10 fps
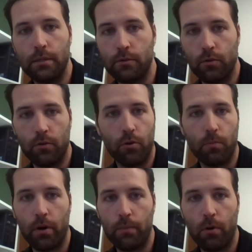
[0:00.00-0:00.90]
Is there a
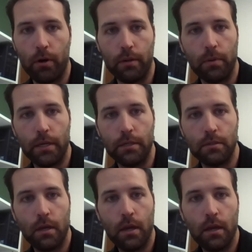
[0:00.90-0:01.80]
third-party
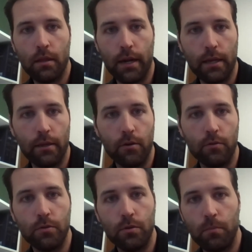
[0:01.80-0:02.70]
marketplace that I can go
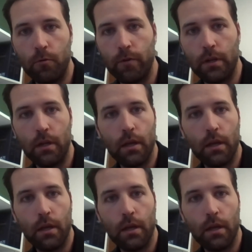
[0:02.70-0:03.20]
to move it?